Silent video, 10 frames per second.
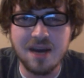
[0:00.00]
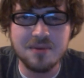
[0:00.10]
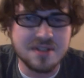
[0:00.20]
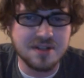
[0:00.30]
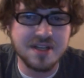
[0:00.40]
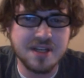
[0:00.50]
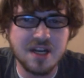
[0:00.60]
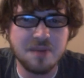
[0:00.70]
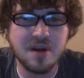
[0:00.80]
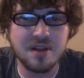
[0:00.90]
I was looking it
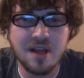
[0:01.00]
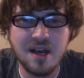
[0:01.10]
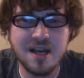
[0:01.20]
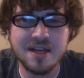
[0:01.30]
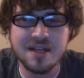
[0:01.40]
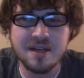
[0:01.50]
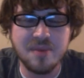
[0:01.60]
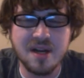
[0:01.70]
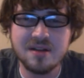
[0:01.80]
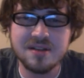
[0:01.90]
up online and
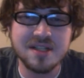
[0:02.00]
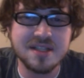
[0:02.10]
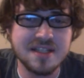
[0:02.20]
apparently